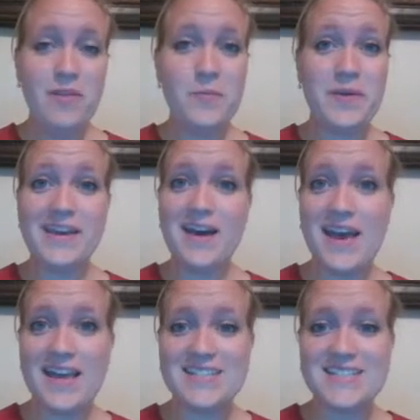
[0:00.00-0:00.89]

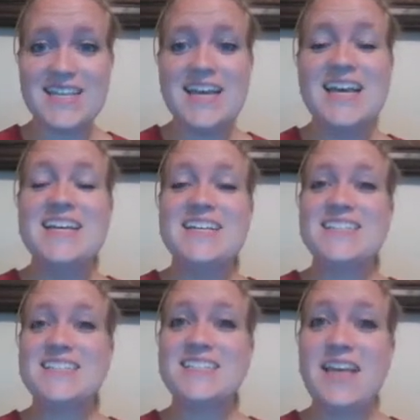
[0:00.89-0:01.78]
because
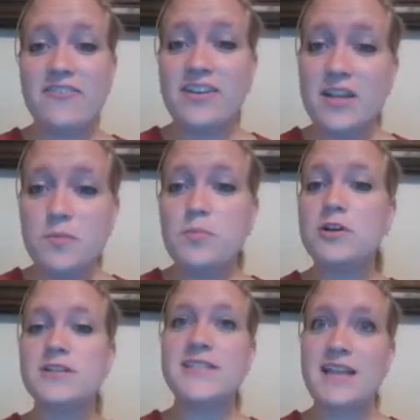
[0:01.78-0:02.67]
70%
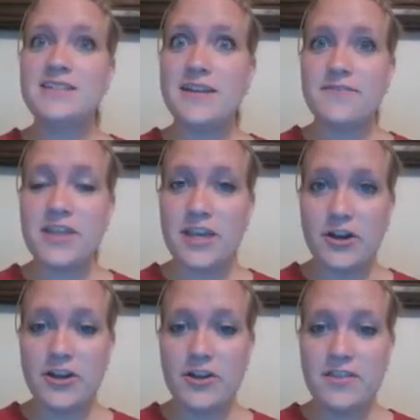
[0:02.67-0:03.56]
of the
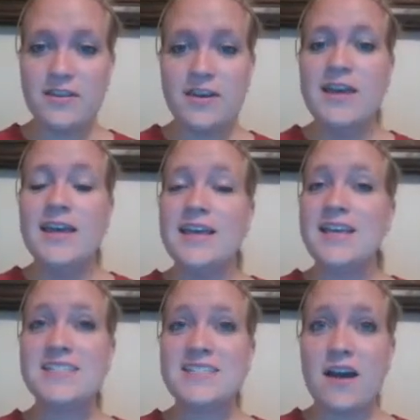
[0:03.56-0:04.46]
Earth
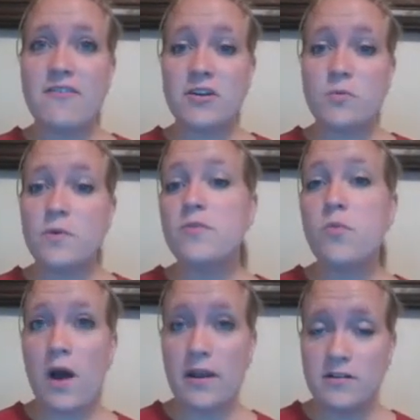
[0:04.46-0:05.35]
is covered with
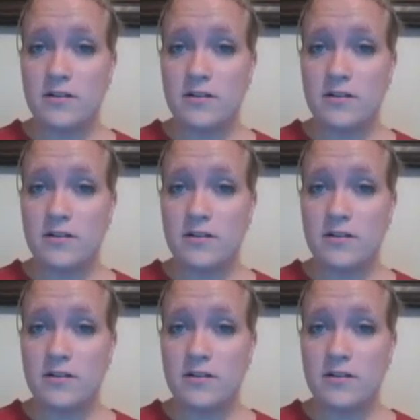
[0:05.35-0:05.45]
water